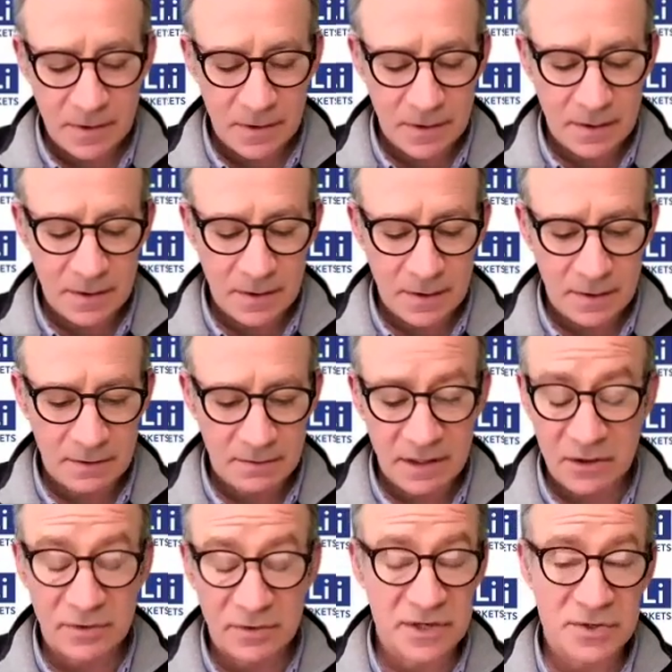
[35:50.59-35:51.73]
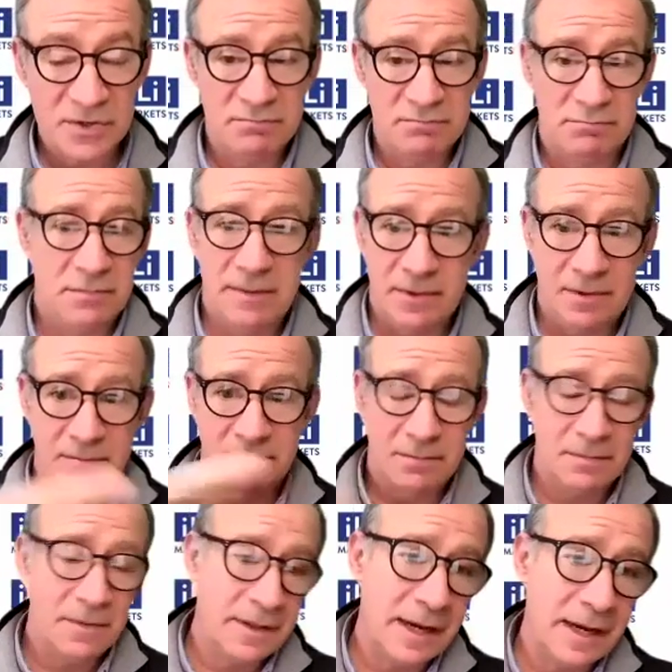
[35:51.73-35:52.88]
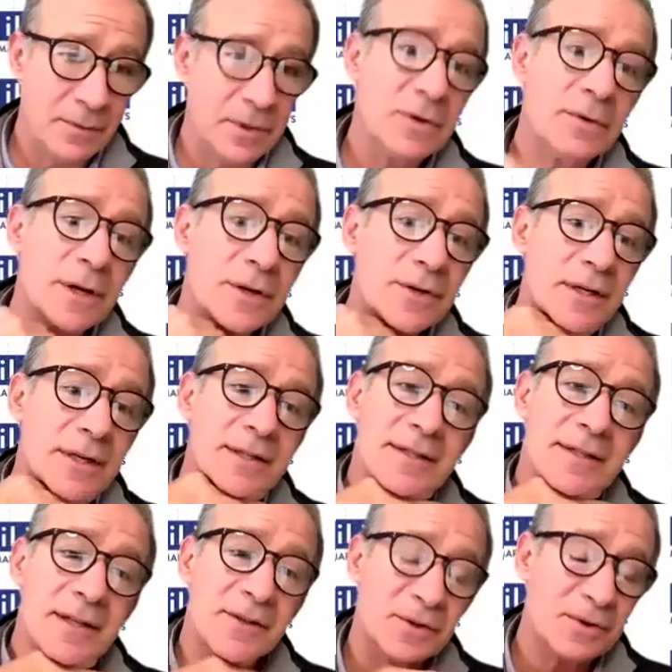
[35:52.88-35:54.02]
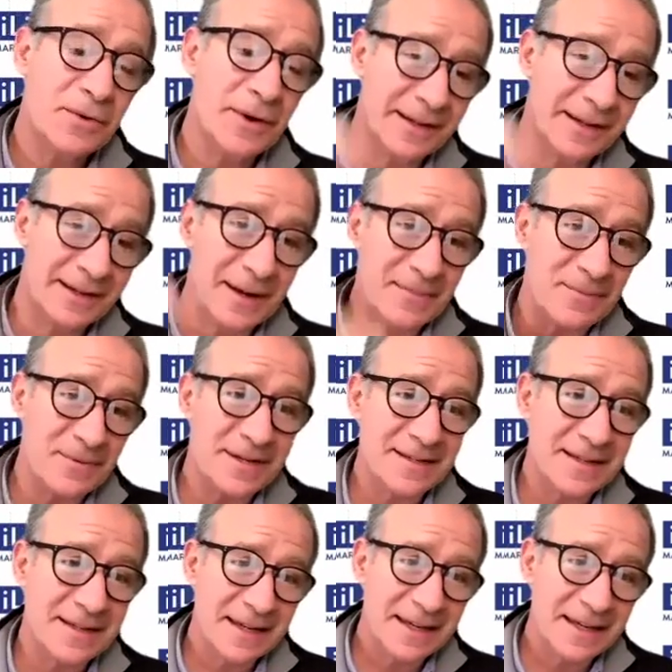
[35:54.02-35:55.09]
The correction, I mean, the downward correction has still not corrected upwards,